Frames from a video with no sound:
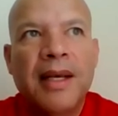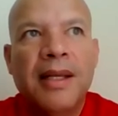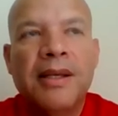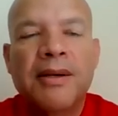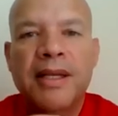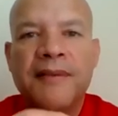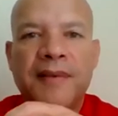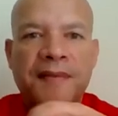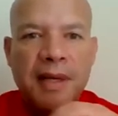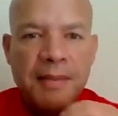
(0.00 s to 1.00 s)
you know,
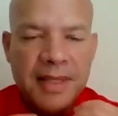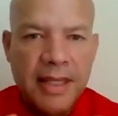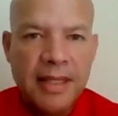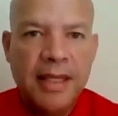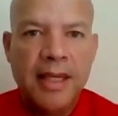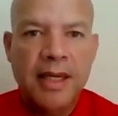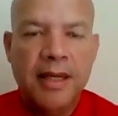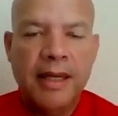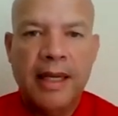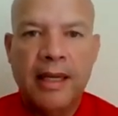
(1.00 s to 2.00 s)
if I'm sitting
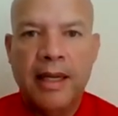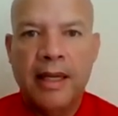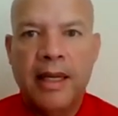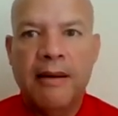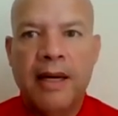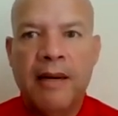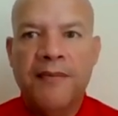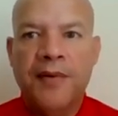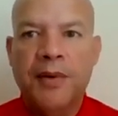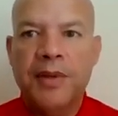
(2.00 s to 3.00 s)
here and I'm
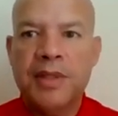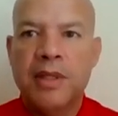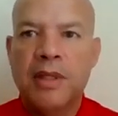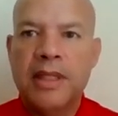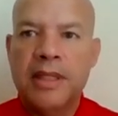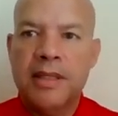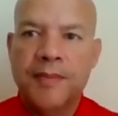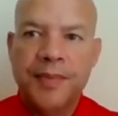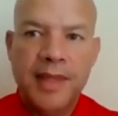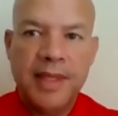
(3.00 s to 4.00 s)
focused on
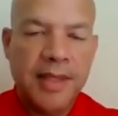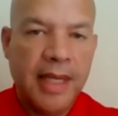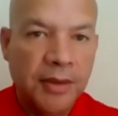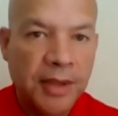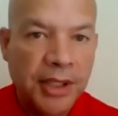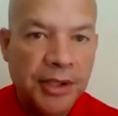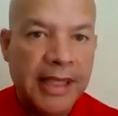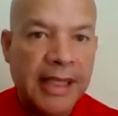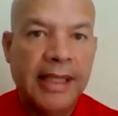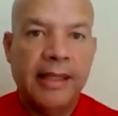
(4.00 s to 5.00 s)
this healthier
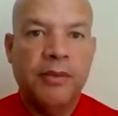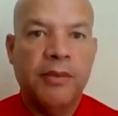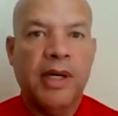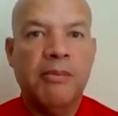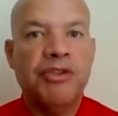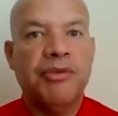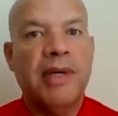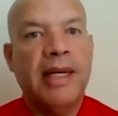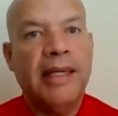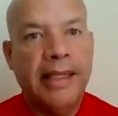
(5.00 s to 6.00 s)
diet where I'm
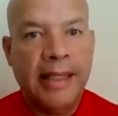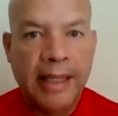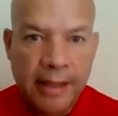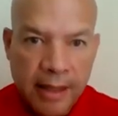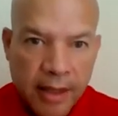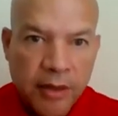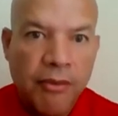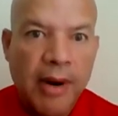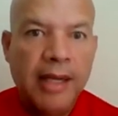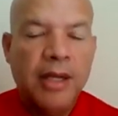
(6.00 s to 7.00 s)
trying to eat
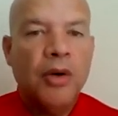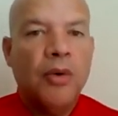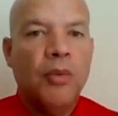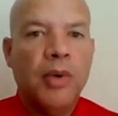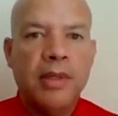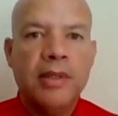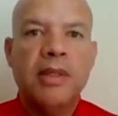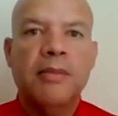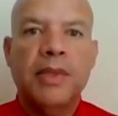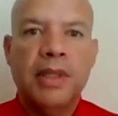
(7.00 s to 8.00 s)
right, what are
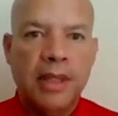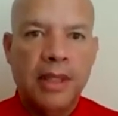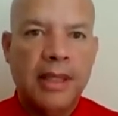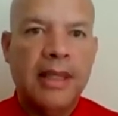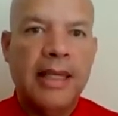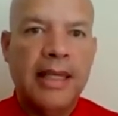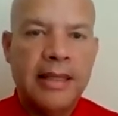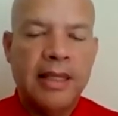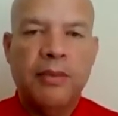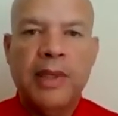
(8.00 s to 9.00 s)
some good things
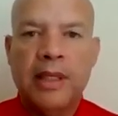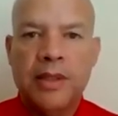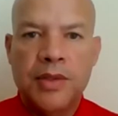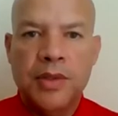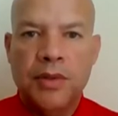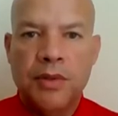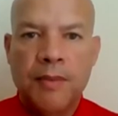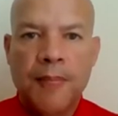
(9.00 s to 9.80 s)
that we could do